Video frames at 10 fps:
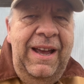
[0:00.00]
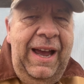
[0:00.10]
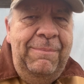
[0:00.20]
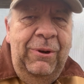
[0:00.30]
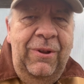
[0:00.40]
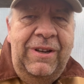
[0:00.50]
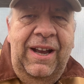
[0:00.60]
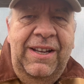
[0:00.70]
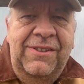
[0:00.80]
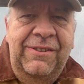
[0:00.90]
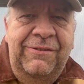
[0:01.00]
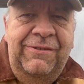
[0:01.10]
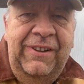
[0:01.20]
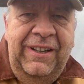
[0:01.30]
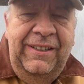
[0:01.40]
I put all kinds
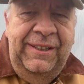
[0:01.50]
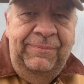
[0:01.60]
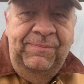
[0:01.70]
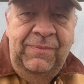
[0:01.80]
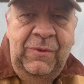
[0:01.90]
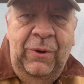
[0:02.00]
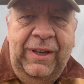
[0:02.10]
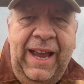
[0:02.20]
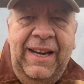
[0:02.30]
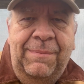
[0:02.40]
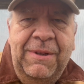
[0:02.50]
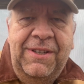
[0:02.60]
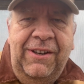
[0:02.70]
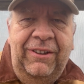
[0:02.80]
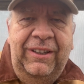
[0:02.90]
of organic
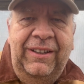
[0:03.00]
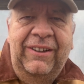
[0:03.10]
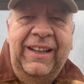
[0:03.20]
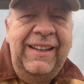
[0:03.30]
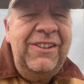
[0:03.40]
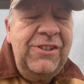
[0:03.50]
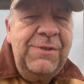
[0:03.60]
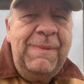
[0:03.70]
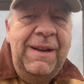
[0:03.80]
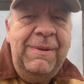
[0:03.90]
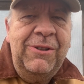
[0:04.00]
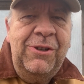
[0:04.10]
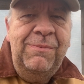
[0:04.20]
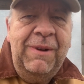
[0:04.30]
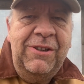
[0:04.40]
material in there, and I think it just might have been
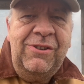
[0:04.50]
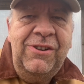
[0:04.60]
too much